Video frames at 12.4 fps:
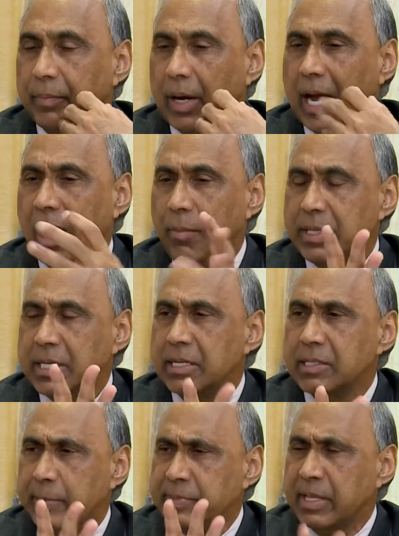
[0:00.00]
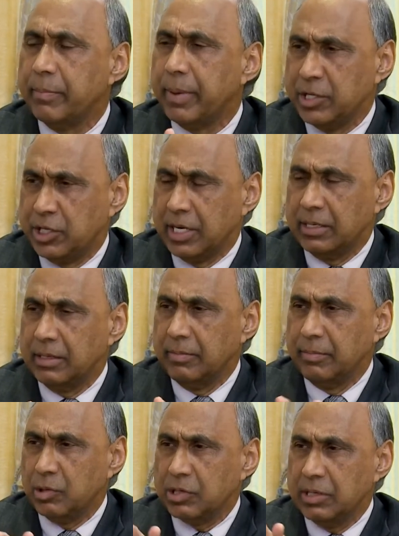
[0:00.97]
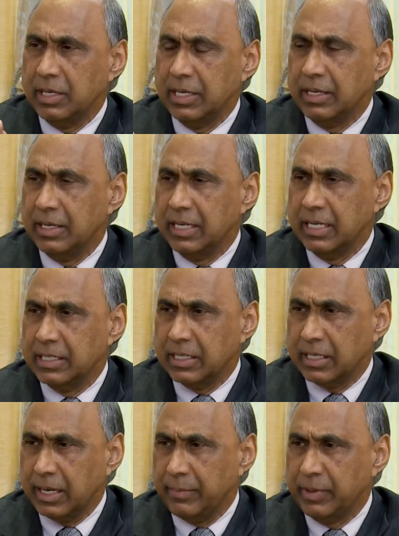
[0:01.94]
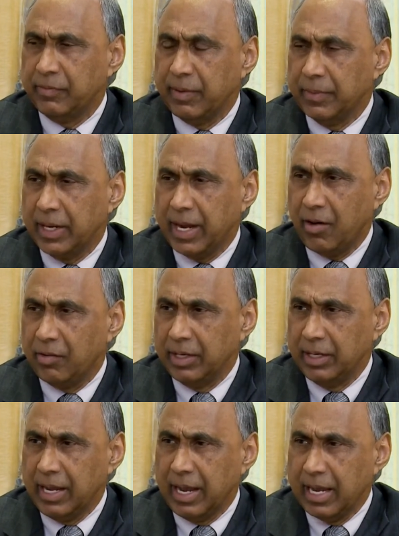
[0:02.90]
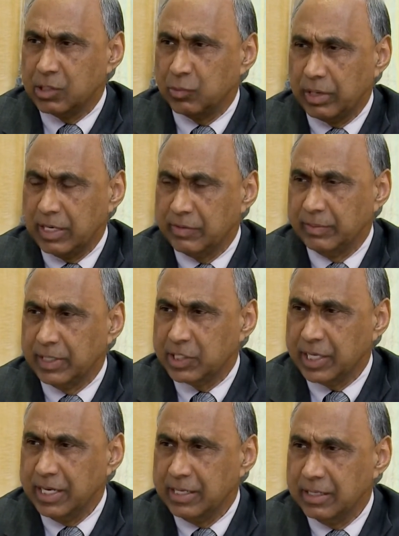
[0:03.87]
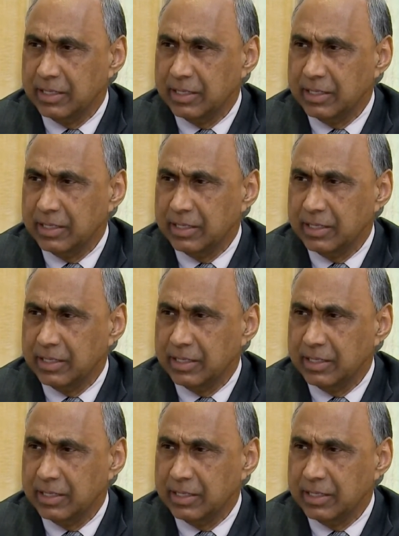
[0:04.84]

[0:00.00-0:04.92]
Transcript: How much in terms of the budget? Mostly it's coming from the county as well as from the state.